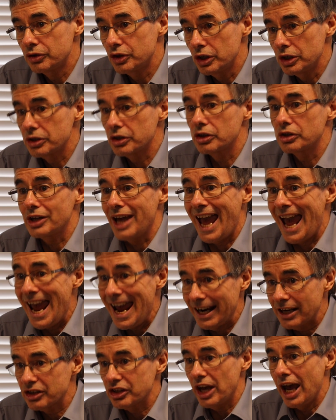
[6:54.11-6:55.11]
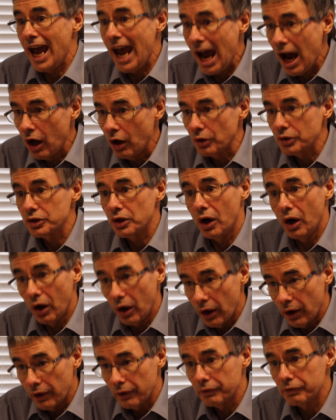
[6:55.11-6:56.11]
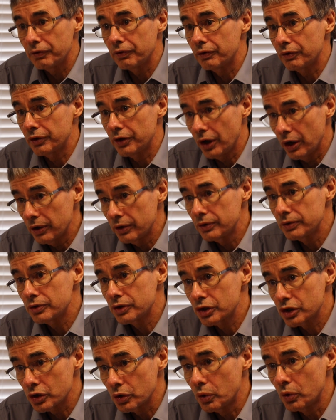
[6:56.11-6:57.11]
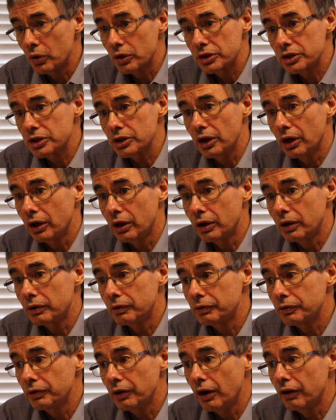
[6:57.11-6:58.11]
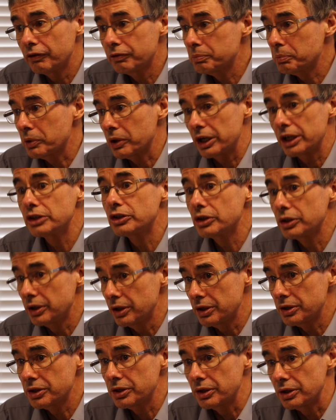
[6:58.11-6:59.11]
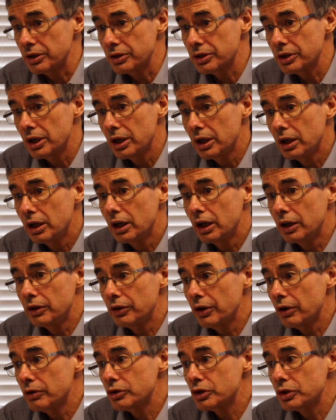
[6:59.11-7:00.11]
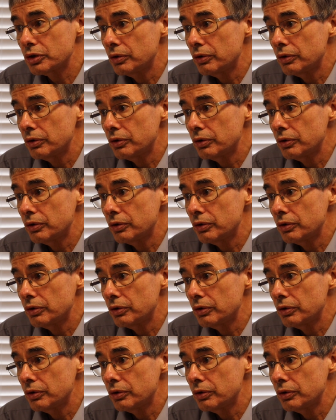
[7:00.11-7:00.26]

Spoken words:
Jesus acts out of those sorts of prejudices and those